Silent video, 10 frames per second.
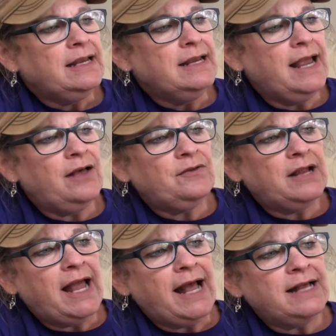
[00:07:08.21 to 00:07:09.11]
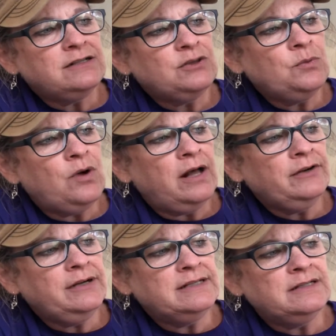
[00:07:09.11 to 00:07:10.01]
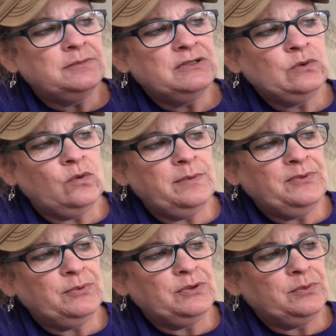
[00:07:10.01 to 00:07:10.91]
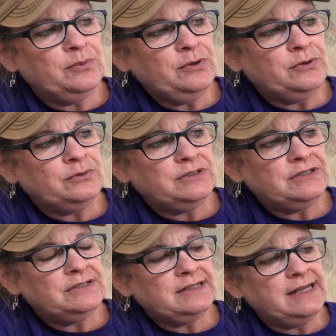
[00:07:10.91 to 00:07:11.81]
Now, as the water is absorbed through the roots,